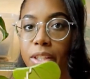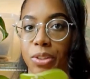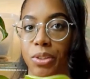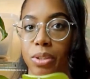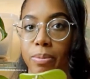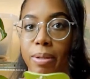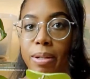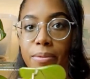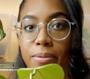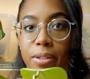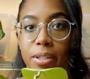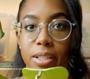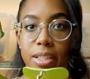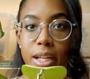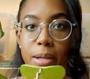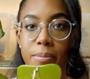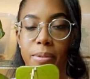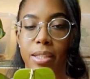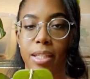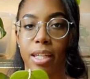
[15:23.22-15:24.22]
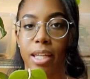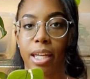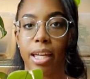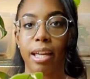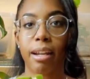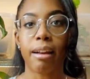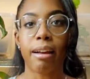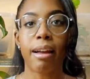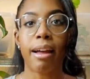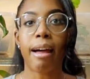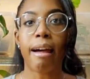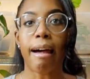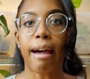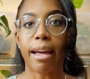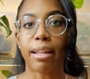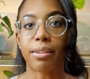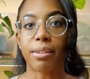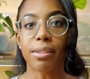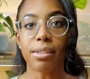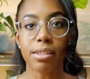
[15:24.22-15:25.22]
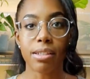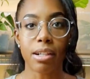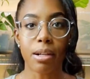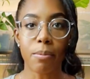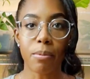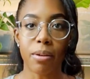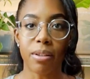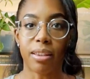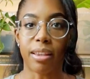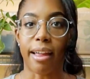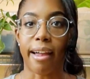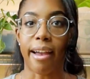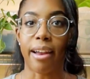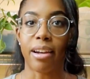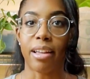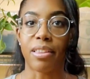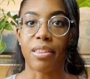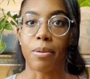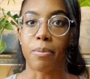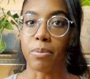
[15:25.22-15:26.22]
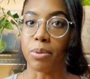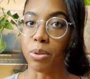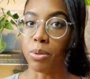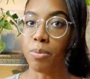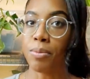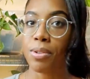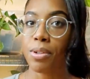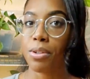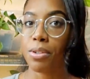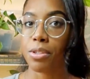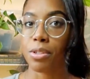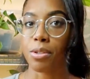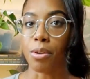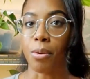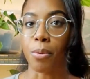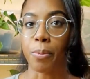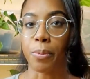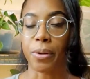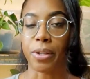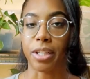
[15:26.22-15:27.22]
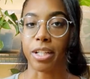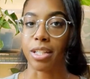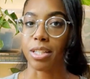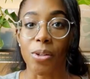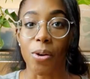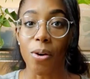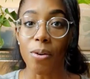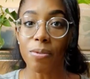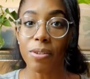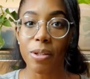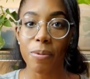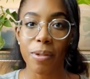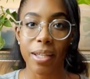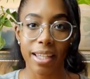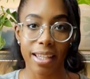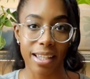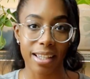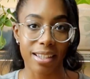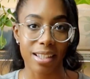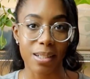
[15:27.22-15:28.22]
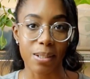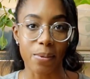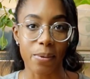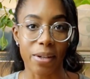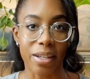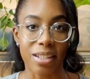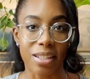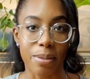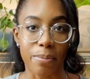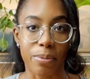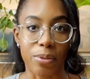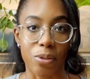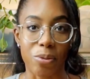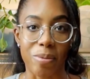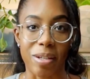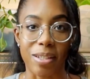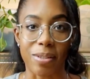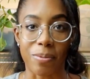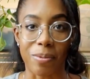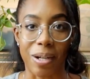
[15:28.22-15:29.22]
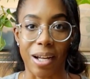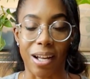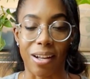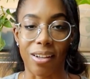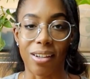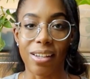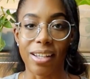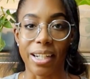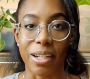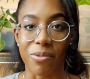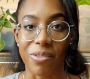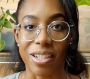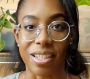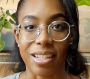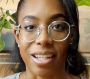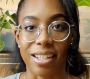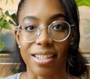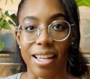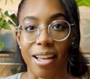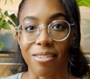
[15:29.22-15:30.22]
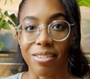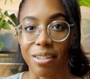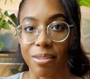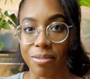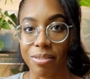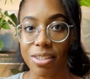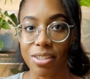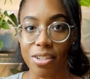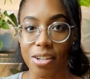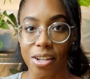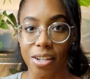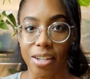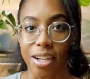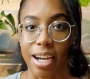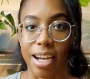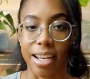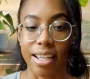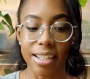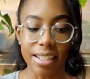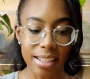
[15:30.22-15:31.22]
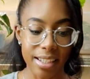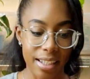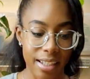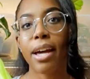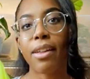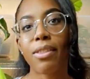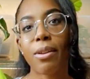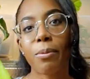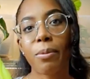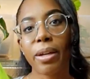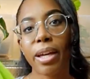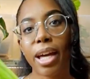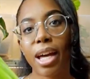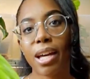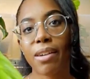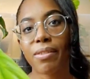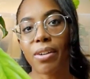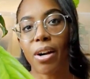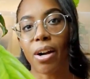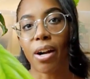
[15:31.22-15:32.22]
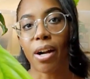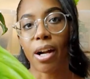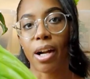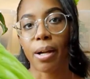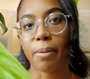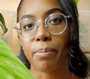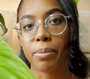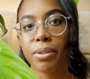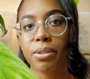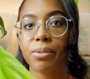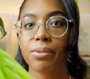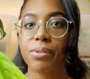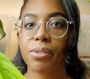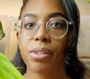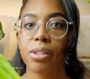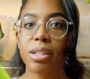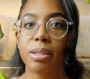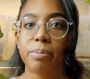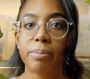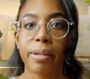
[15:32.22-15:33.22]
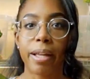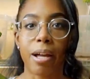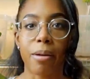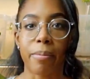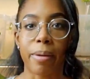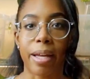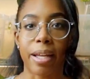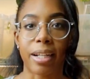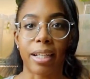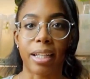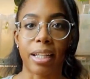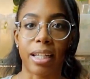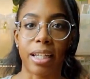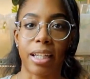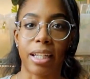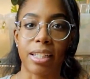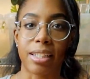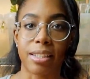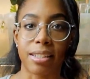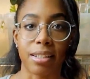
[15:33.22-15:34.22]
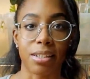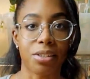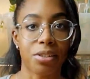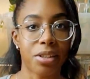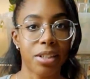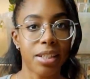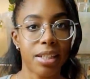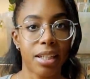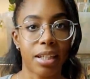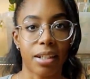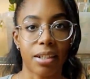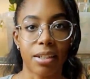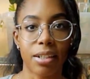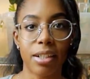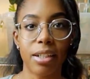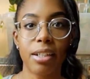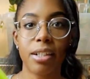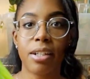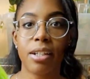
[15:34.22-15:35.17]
This was my first time seeing it. I looked it up online and the blooms are so pretty. So hopefully we can get this Hoya to bloom as well. And if it does, I'll definitely show you guys. And then we have our beautiful Ploumani citrus here.